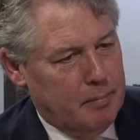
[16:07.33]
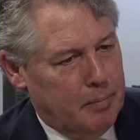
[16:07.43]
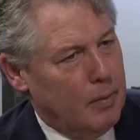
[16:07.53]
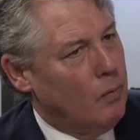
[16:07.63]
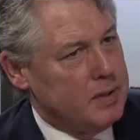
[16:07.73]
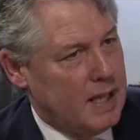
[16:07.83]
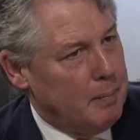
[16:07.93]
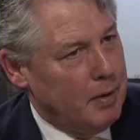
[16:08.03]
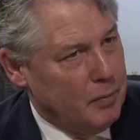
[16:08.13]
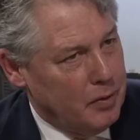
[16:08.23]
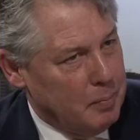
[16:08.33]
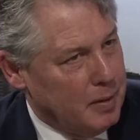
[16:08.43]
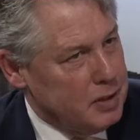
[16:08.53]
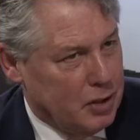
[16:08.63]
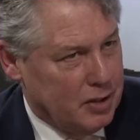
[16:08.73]
But what's happening with your
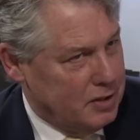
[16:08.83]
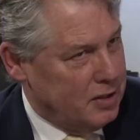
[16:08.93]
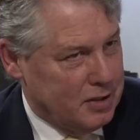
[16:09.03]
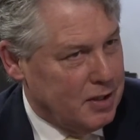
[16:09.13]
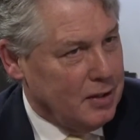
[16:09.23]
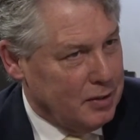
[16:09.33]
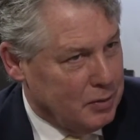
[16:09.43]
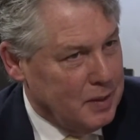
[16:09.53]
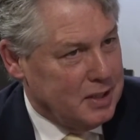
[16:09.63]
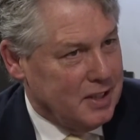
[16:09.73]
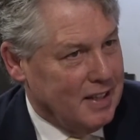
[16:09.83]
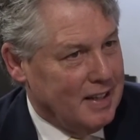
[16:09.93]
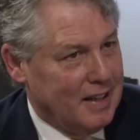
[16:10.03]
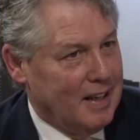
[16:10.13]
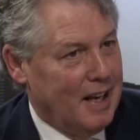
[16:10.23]
budget? Is it still increasing?
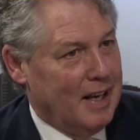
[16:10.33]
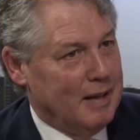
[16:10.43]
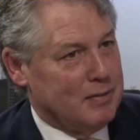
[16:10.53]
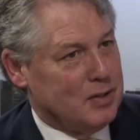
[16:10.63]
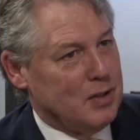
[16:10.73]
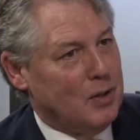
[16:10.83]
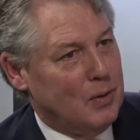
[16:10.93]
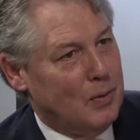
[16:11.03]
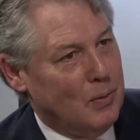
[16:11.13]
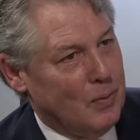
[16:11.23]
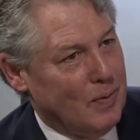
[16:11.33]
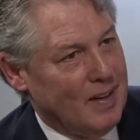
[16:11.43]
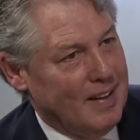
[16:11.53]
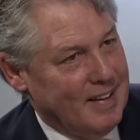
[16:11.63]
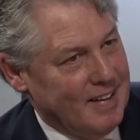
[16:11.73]
And if so,
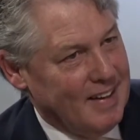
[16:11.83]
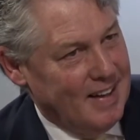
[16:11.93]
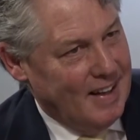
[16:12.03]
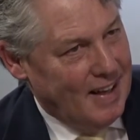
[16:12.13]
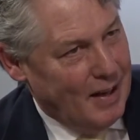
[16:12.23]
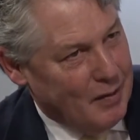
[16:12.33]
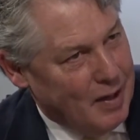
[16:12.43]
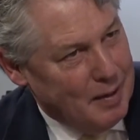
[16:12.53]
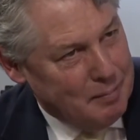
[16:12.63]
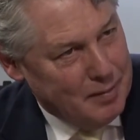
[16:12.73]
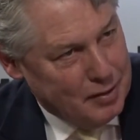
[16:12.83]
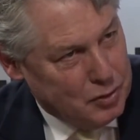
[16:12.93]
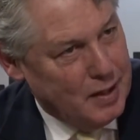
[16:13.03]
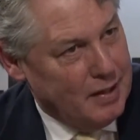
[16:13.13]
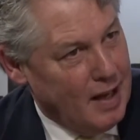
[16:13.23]
like, how come the
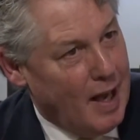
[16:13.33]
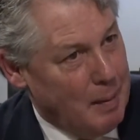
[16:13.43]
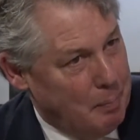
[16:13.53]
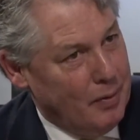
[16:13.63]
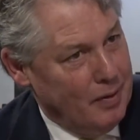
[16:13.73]
trend up